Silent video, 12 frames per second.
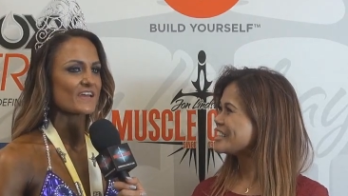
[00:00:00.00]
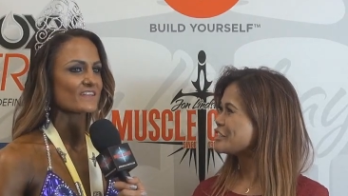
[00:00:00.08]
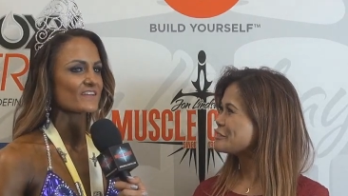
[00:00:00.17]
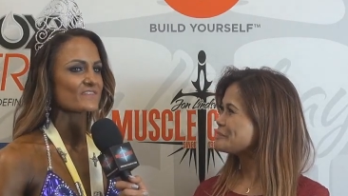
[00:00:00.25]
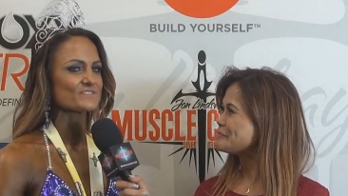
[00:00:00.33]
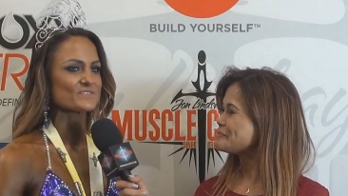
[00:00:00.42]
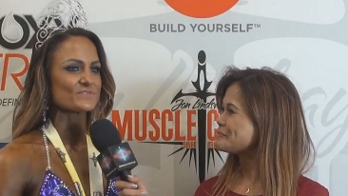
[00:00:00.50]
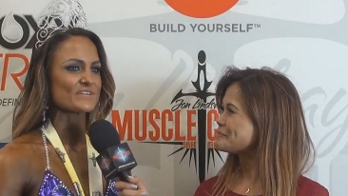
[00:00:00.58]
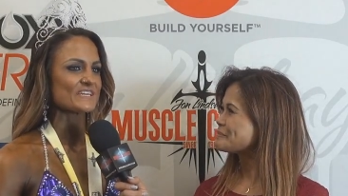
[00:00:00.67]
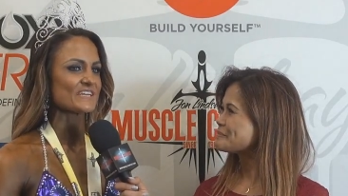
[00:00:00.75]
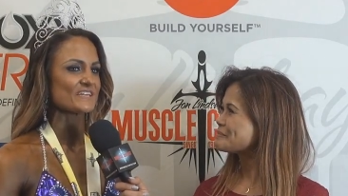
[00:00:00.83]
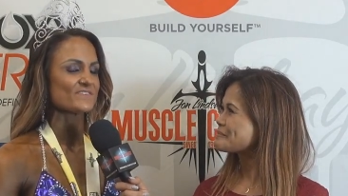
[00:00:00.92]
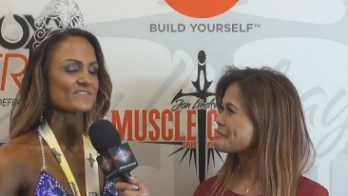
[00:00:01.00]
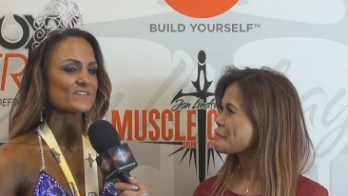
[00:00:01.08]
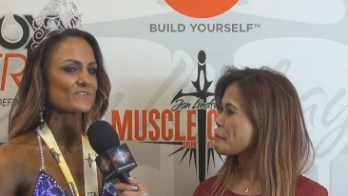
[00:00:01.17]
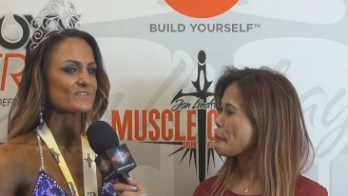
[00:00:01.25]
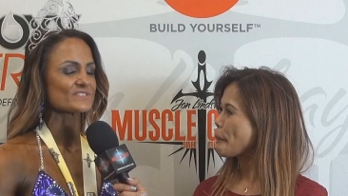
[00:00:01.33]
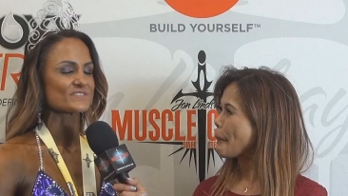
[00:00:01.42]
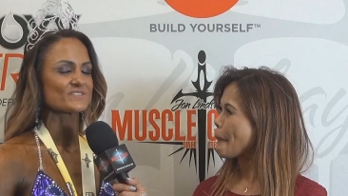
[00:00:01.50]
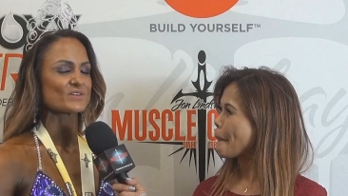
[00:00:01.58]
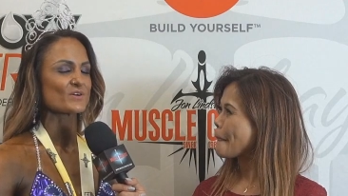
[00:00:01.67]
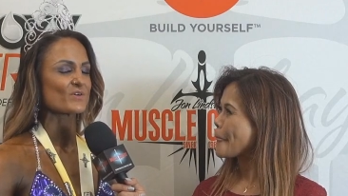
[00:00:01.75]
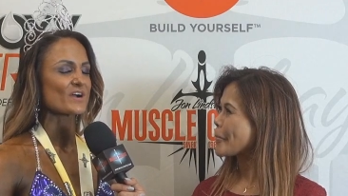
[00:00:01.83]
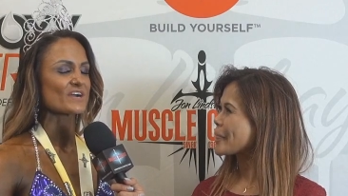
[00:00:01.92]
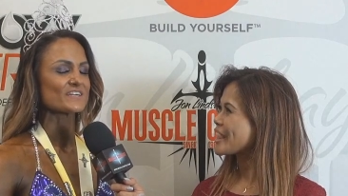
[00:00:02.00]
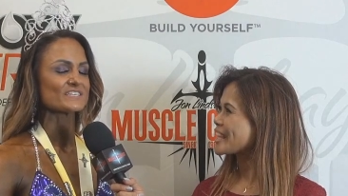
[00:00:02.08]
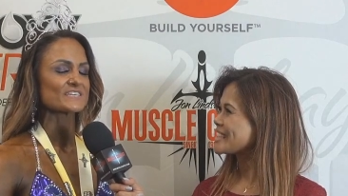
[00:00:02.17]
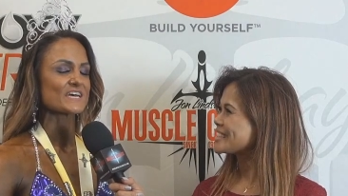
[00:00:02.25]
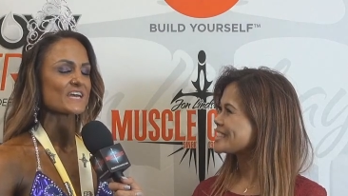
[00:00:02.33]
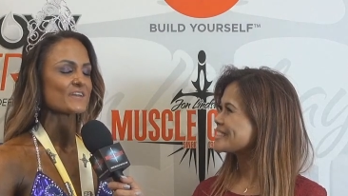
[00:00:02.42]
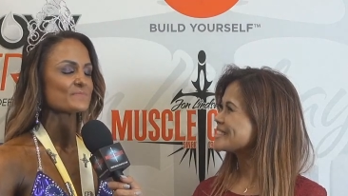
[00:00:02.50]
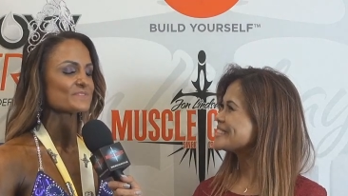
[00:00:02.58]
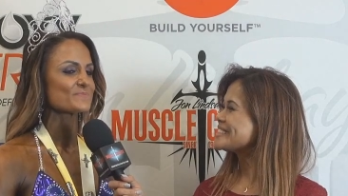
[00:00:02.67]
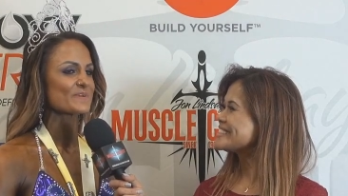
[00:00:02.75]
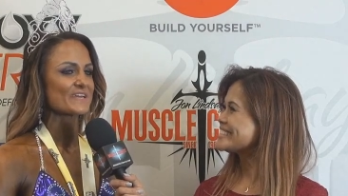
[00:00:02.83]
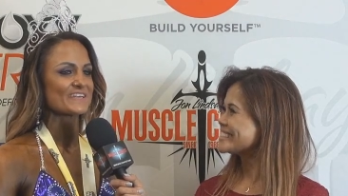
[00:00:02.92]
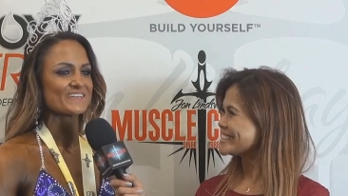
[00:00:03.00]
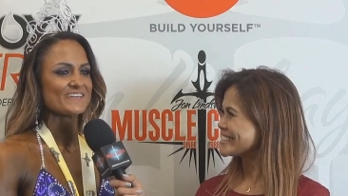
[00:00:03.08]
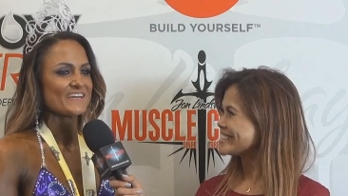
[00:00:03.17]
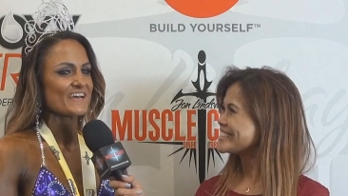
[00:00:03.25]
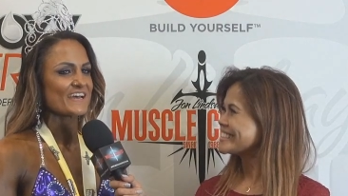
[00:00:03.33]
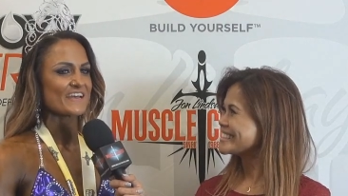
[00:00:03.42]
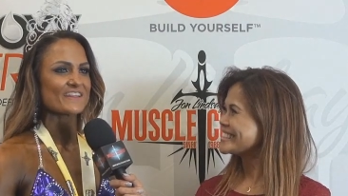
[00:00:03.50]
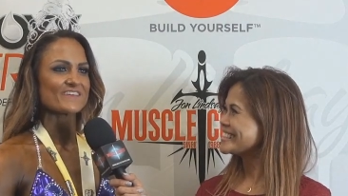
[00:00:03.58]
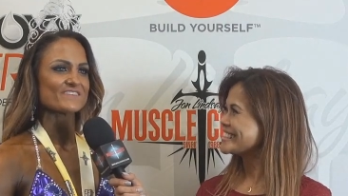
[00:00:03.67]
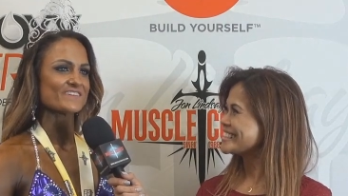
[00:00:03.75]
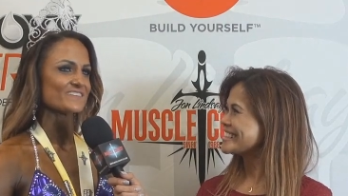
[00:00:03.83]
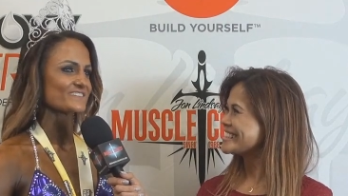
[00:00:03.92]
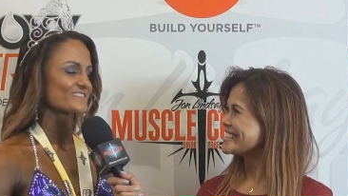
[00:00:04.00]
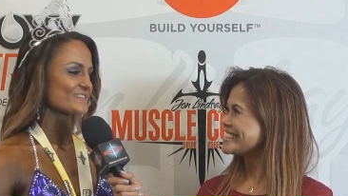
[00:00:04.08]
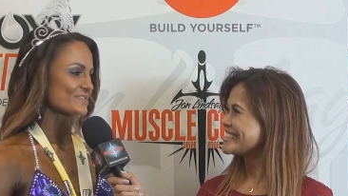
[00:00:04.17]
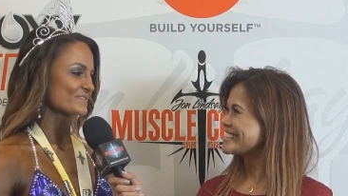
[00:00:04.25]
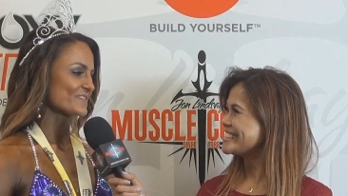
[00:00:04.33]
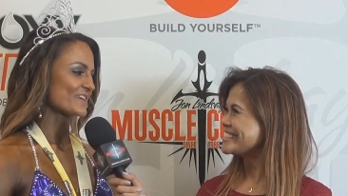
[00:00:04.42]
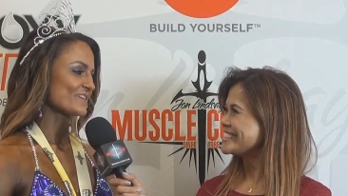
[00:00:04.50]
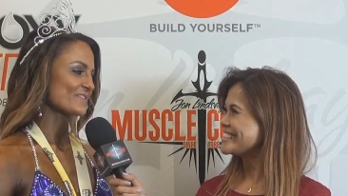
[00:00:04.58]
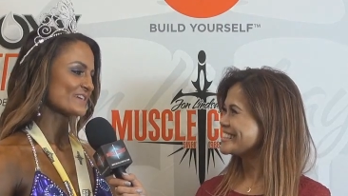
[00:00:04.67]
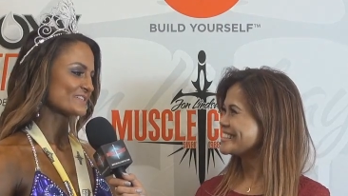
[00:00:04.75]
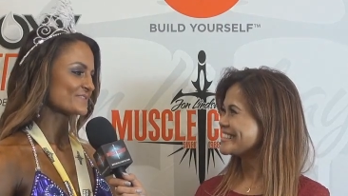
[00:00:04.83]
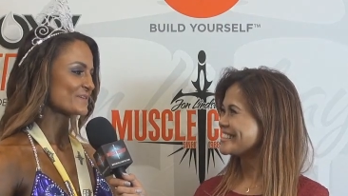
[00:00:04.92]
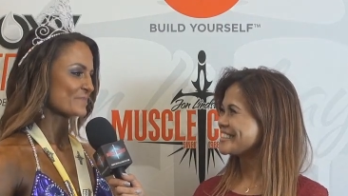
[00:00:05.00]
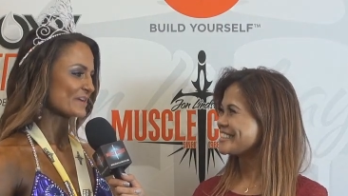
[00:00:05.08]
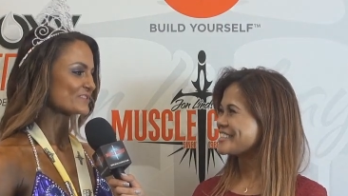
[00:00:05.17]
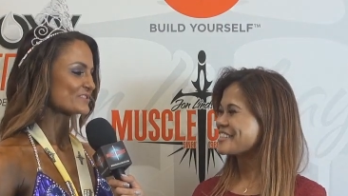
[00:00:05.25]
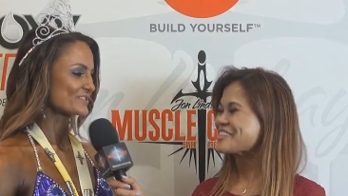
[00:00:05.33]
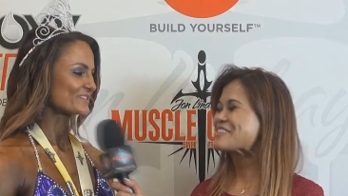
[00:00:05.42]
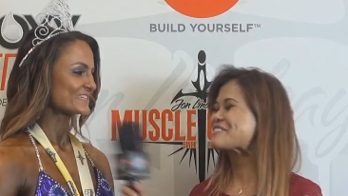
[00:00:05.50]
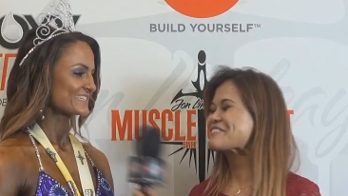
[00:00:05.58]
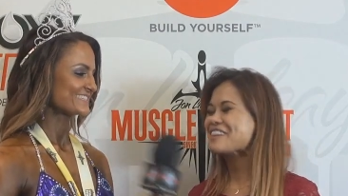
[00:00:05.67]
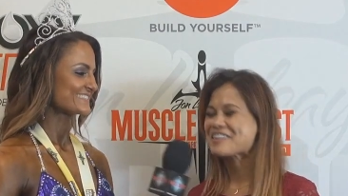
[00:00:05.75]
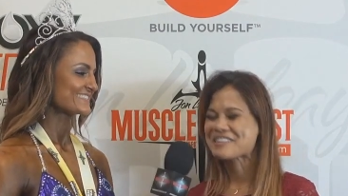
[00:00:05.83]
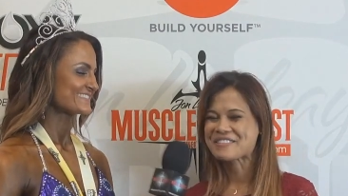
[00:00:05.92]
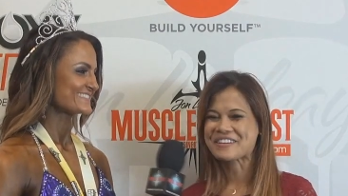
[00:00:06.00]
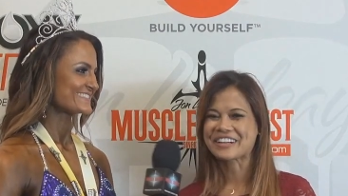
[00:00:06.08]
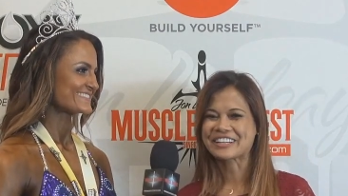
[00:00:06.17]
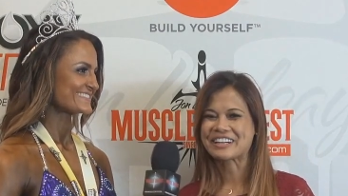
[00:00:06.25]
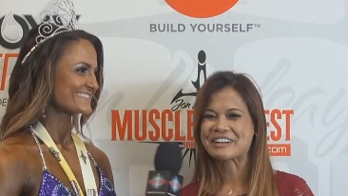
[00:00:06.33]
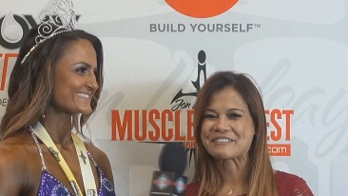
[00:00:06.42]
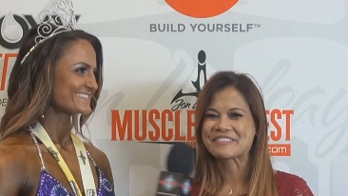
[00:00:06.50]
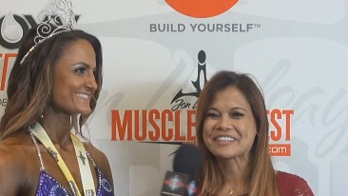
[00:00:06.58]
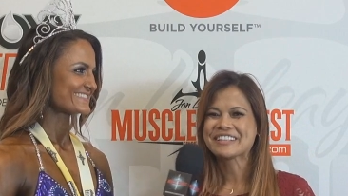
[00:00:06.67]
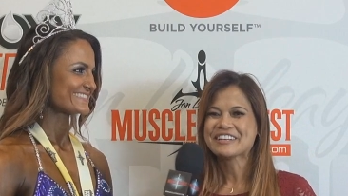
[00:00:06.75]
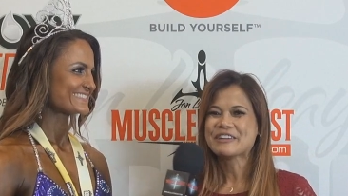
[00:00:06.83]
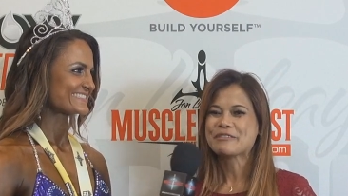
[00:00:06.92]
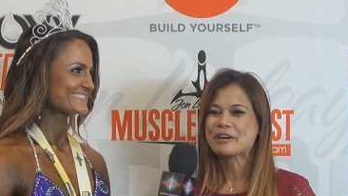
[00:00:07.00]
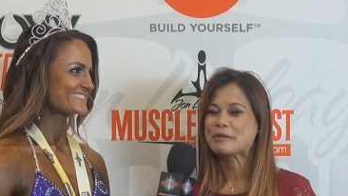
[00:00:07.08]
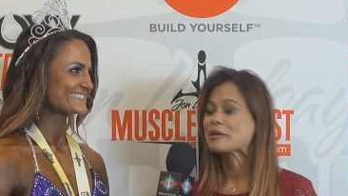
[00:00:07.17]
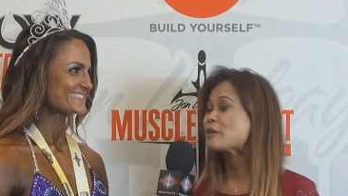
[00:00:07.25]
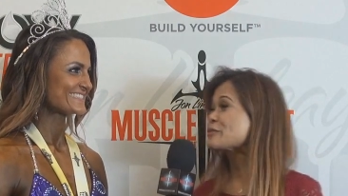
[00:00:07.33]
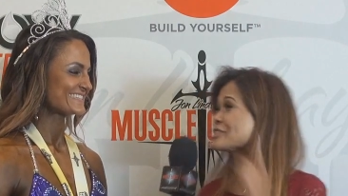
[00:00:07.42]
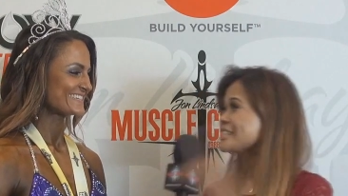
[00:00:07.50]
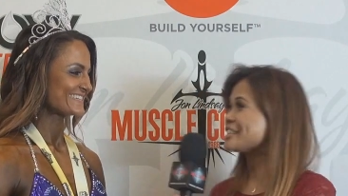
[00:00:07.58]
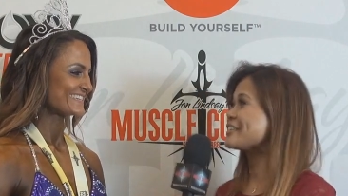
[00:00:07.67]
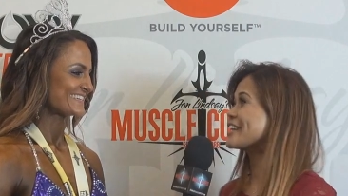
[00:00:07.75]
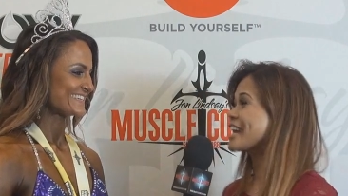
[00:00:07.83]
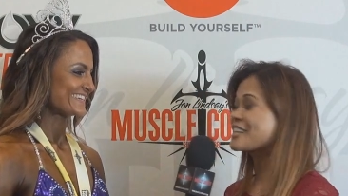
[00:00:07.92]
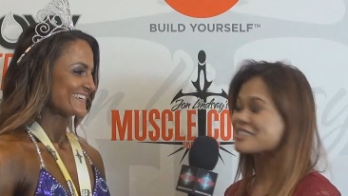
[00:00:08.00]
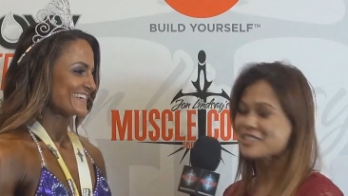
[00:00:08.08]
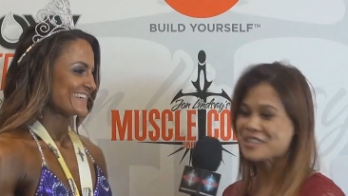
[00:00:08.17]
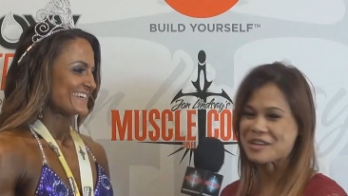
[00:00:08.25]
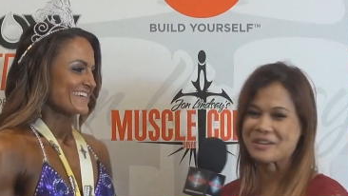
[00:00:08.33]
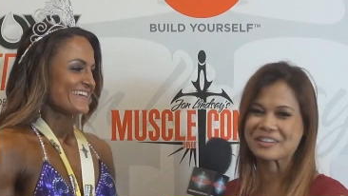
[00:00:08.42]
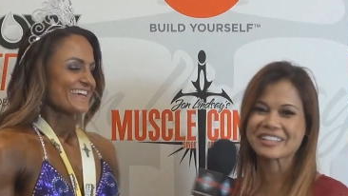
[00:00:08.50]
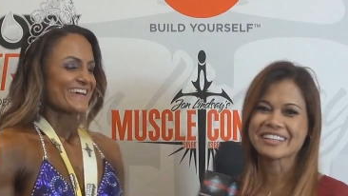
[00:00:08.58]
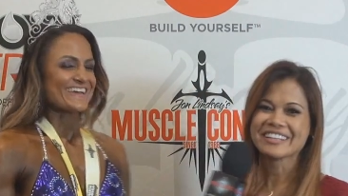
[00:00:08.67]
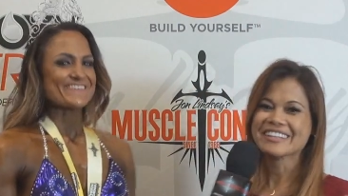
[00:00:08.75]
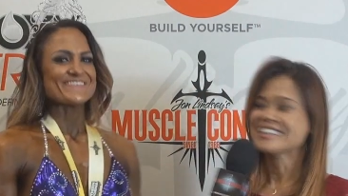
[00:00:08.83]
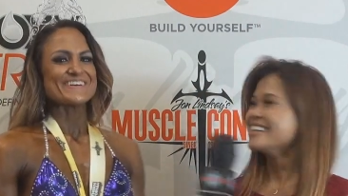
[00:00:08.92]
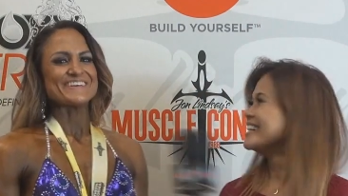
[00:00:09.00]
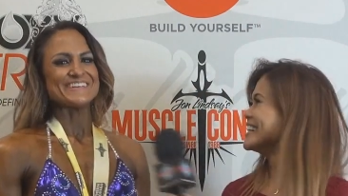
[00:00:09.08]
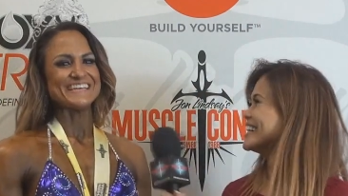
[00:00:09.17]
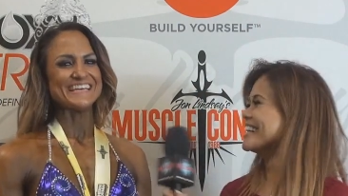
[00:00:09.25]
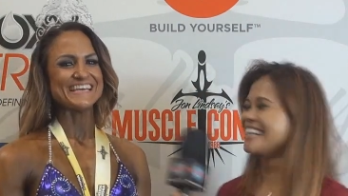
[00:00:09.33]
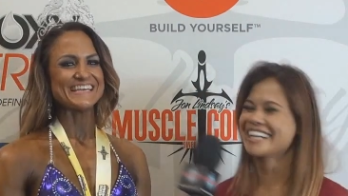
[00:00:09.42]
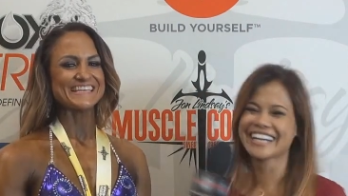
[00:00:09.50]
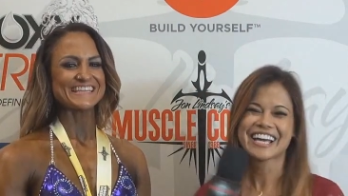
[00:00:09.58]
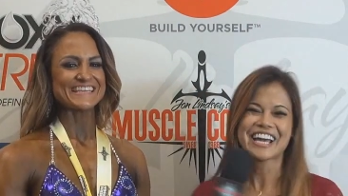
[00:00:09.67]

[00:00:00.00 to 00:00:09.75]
Speaker 1: I love doing it, even though it's so hard at times. But I love it. So thank you guys very much.
Speaker 2: You're very welcome. Well, we hope to see you again soon. I
Speaker 1: will.